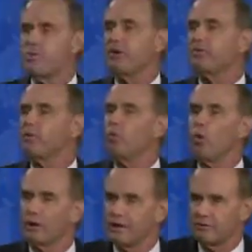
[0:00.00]
be
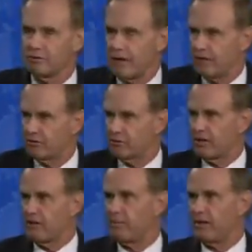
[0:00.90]
rewarding states for
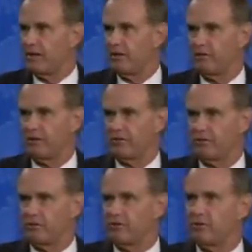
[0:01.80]
making these tough
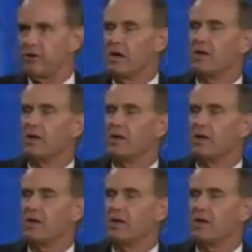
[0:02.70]
decisions.